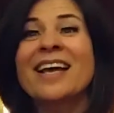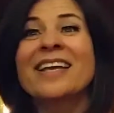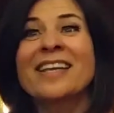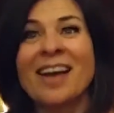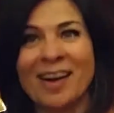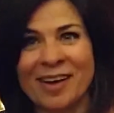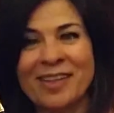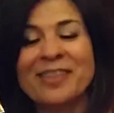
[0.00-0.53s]

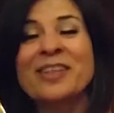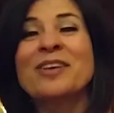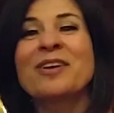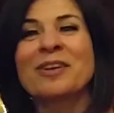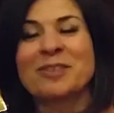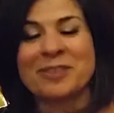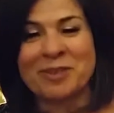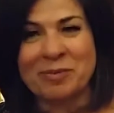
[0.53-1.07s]
yeah, the
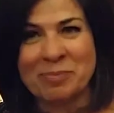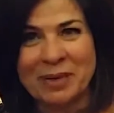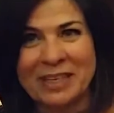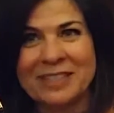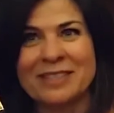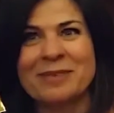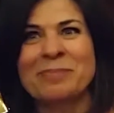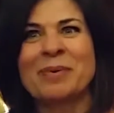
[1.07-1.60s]
not so
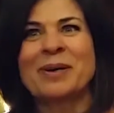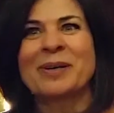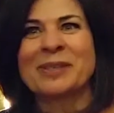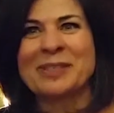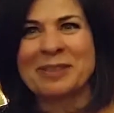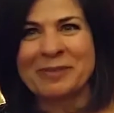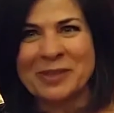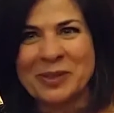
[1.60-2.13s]
pleasant
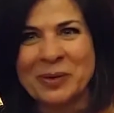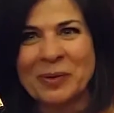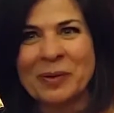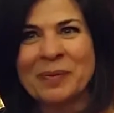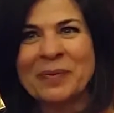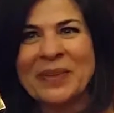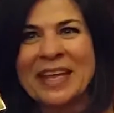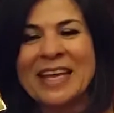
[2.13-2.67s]
part of it
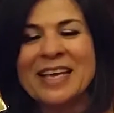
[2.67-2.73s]
all.